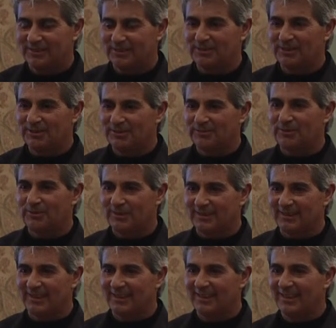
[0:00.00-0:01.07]
13 or
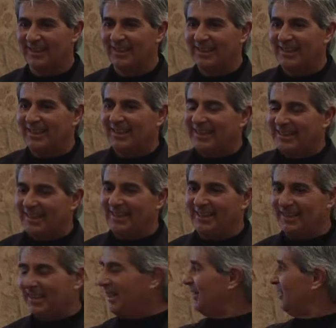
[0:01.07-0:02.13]
14.
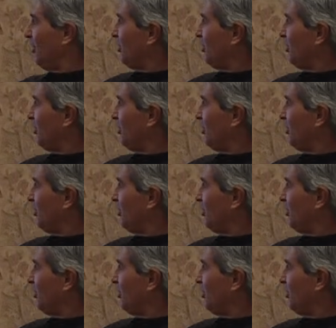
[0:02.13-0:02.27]
Yeah, and